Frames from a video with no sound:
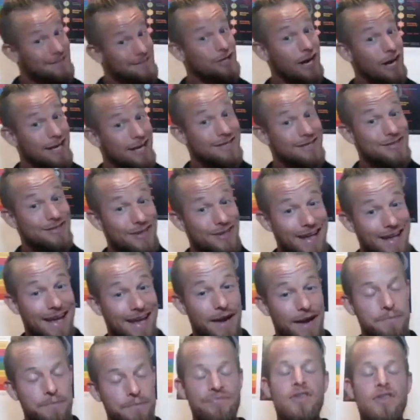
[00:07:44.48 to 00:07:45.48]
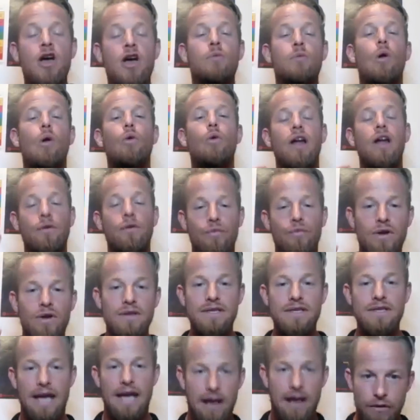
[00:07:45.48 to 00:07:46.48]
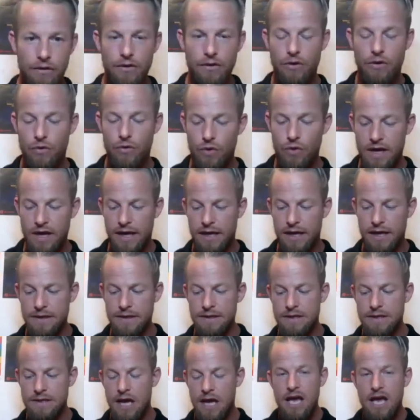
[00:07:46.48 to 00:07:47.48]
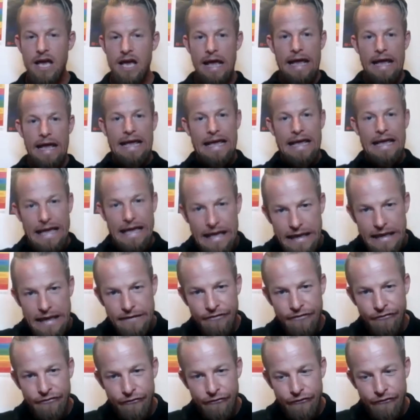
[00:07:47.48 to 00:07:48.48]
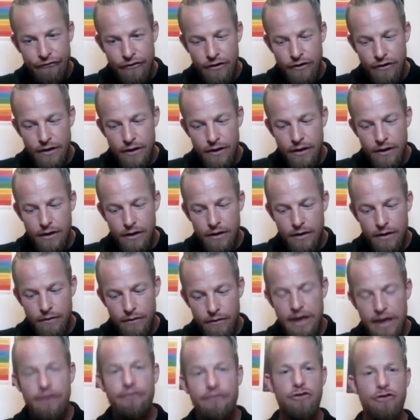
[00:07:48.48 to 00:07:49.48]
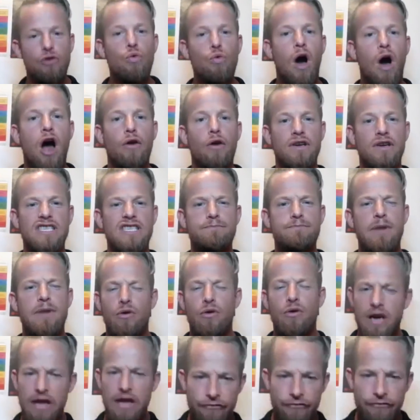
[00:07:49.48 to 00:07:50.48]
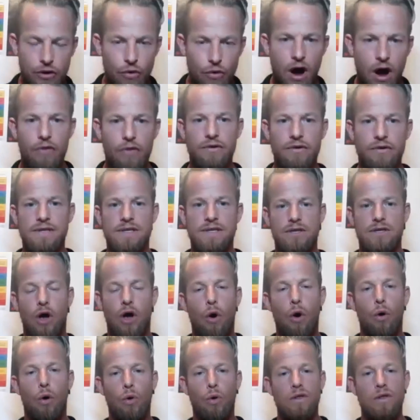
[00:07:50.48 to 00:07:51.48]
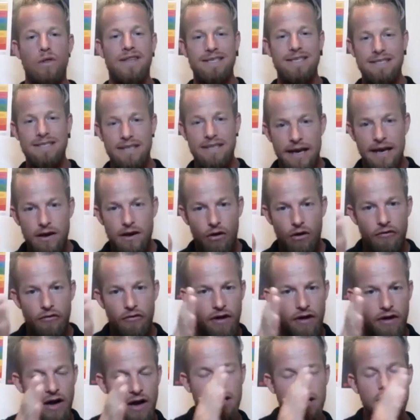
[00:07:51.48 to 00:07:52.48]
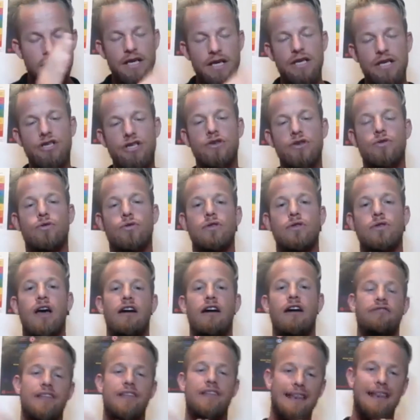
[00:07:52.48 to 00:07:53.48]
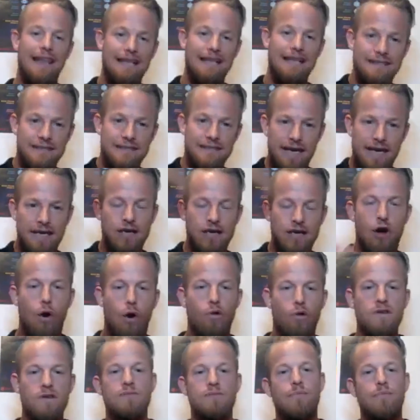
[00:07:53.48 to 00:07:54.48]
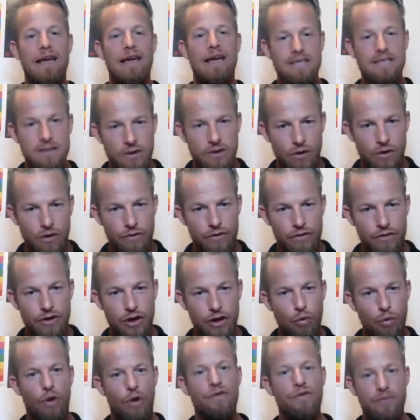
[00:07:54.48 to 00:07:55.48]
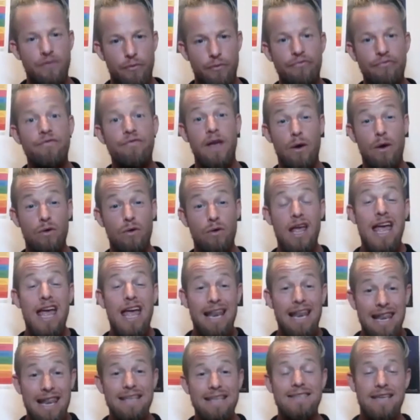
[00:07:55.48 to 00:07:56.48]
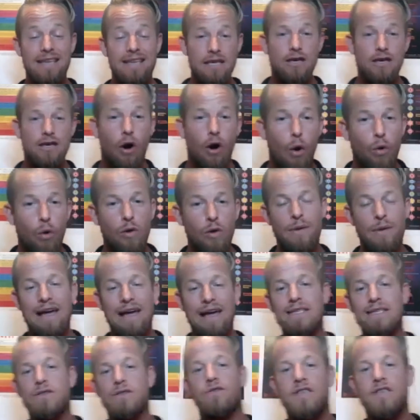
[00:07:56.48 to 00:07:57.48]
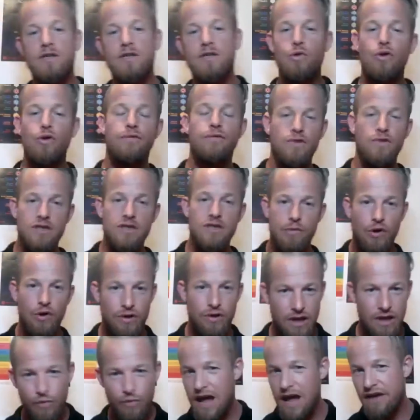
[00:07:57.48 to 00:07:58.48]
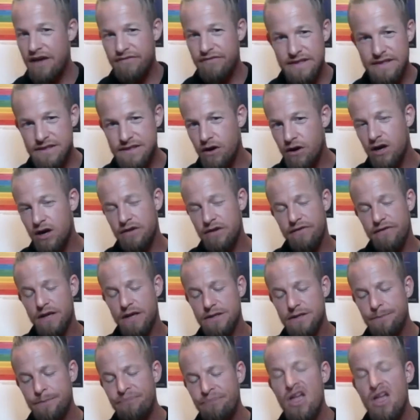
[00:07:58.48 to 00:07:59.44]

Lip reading: changed again. But what I will tell you is, if you are a spirit, if you are a soul, the state of unconditional love, then let's set goals based on the quantum field. Let's set goals based on this beautiful spirit that we have inside of us.